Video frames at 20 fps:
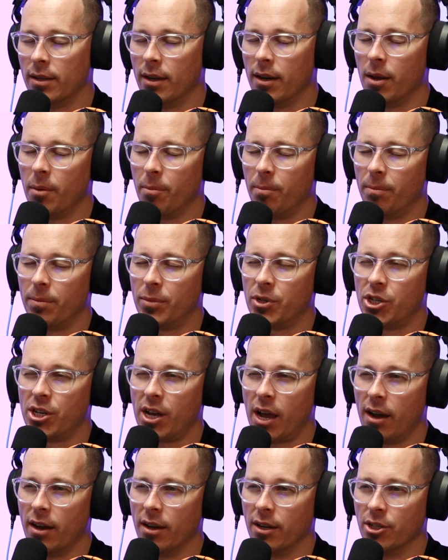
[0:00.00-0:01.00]
it a
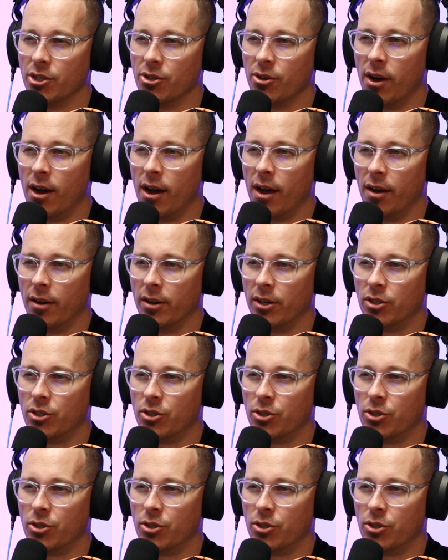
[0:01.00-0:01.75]
challenge, Ryan,